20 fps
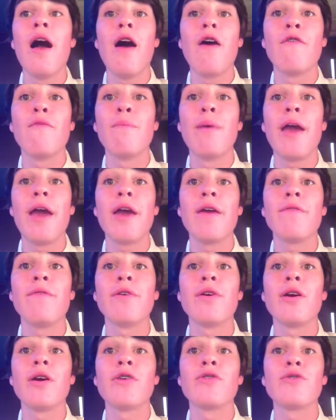of
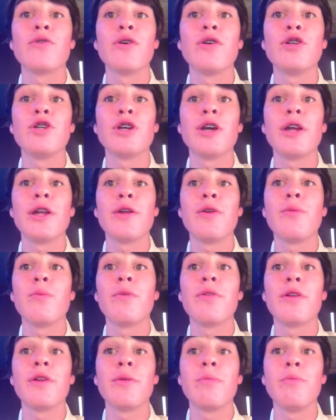behavior associated
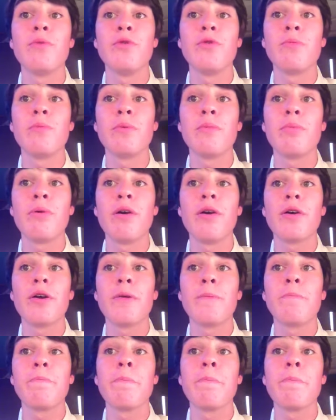with an amusement park.